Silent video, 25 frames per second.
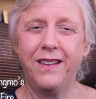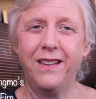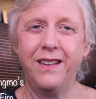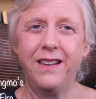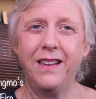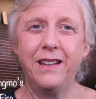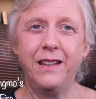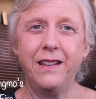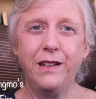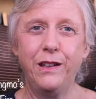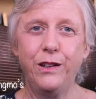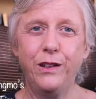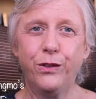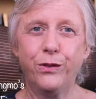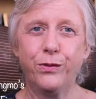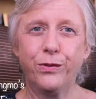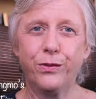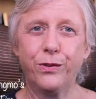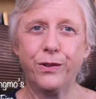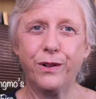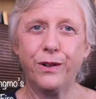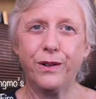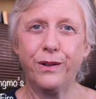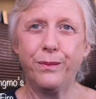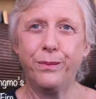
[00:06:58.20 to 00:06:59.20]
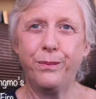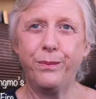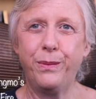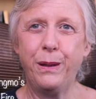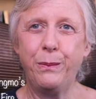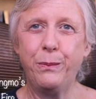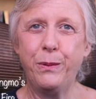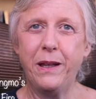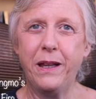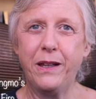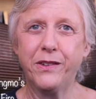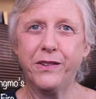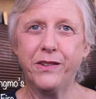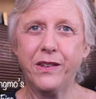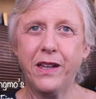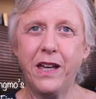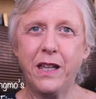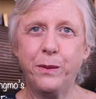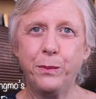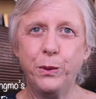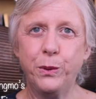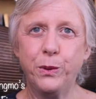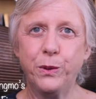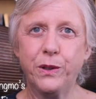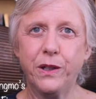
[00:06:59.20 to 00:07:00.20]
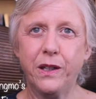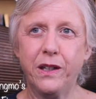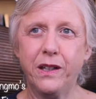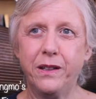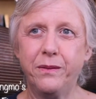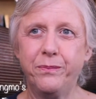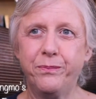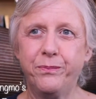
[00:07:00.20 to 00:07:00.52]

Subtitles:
at least for people outside of Bhutan.